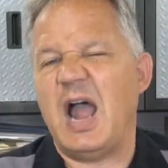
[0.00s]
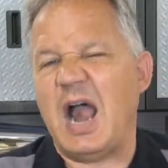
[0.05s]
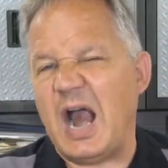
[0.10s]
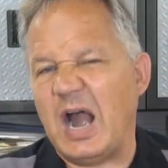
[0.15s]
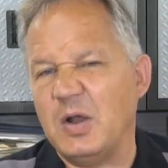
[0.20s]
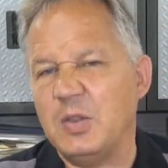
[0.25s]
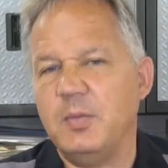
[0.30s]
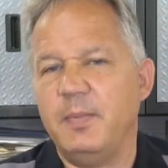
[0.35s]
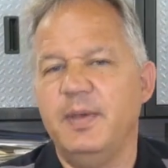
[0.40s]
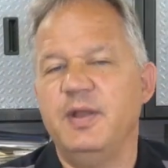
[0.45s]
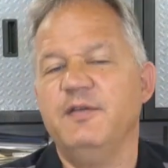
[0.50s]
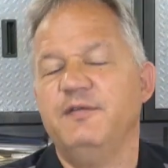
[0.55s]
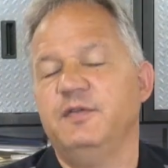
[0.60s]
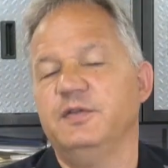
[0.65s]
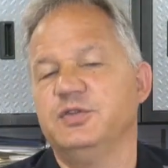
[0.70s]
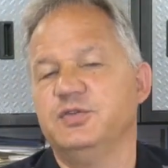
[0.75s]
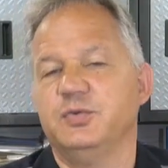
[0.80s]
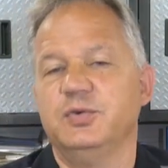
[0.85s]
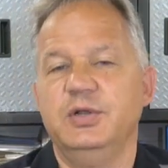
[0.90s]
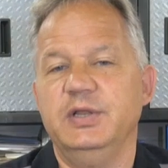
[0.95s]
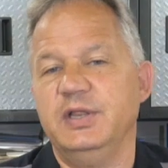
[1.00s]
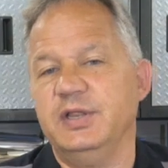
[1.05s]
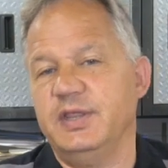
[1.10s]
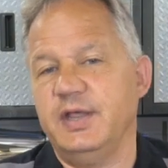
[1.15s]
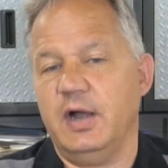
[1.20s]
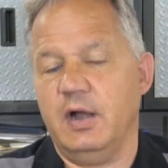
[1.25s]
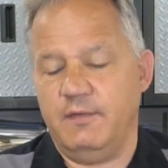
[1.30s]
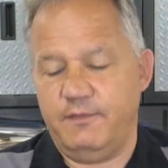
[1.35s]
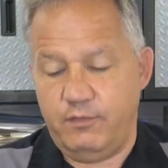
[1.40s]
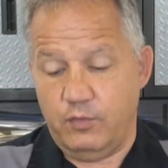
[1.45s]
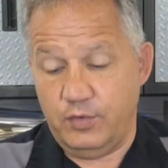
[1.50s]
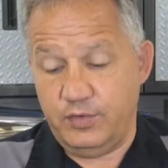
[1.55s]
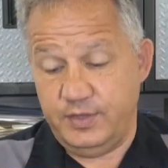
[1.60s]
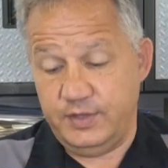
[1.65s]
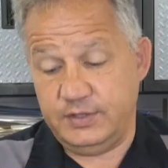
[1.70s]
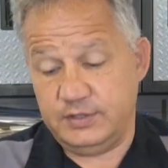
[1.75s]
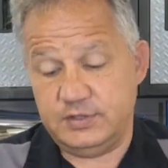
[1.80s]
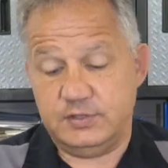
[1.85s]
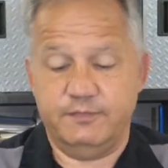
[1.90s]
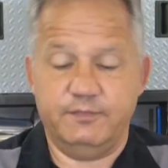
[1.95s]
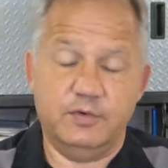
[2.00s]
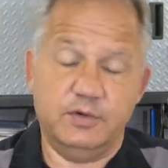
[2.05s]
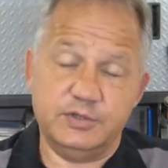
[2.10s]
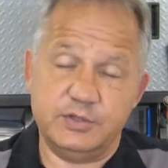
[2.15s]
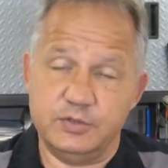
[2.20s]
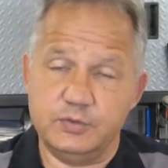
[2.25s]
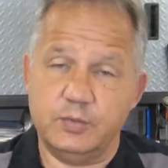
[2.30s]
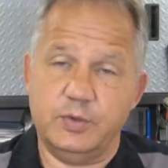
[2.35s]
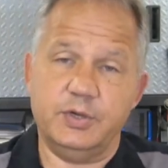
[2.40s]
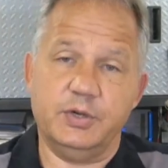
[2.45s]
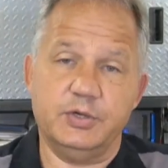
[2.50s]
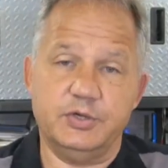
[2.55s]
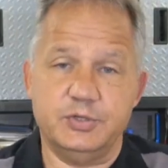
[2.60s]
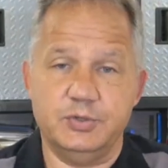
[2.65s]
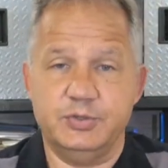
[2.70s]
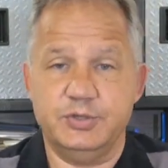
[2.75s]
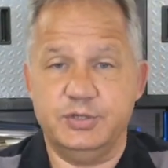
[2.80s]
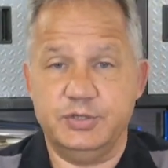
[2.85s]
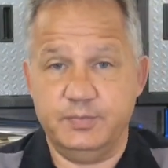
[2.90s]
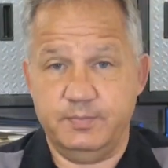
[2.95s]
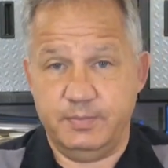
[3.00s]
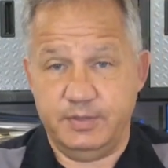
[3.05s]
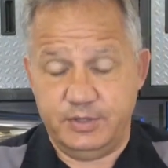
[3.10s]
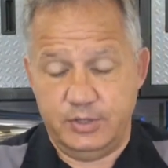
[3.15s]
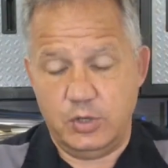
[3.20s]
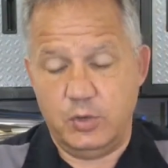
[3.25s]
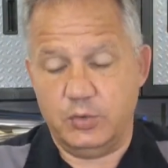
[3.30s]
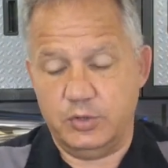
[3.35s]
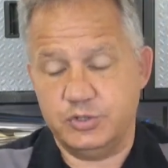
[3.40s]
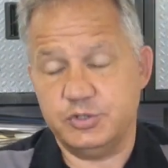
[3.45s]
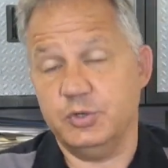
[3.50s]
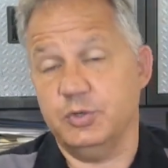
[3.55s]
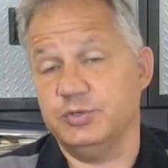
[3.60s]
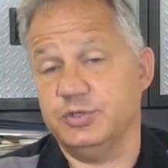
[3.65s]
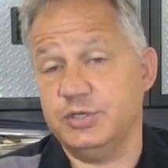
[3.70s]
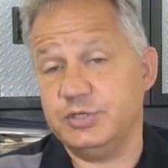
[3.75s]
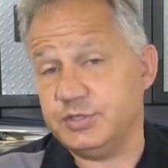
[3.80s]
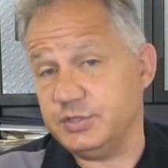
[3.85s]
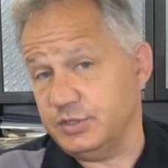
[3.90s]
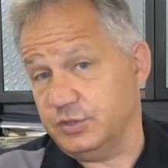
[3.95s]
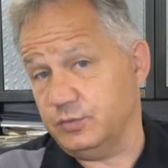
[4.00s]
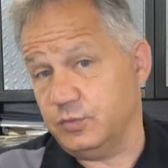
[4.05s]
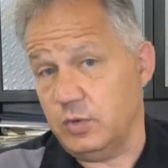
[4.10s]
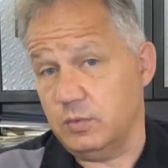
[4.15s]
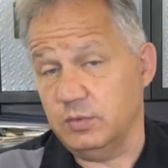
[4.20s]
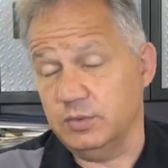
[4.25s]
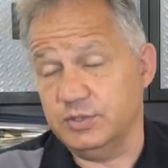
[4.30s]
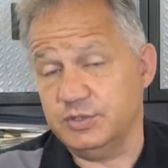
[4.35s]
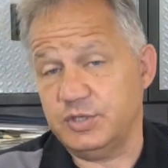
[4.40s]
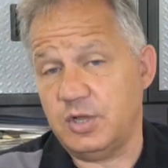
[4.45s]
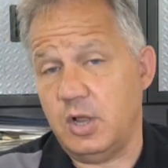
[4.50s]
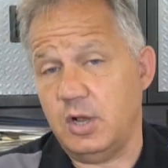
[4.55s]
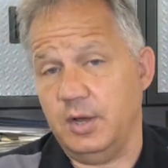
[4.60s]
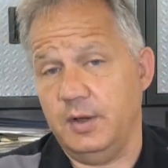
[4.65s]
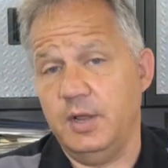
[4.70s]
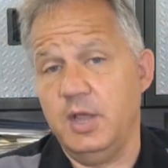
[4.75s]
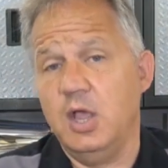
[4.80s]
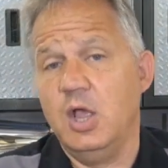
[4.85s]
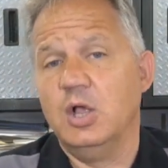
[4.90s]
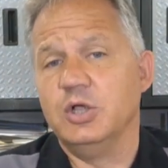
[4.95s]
Are the benefits really there for this versus what you're choosing? But the owner chose this, this is what we're installing.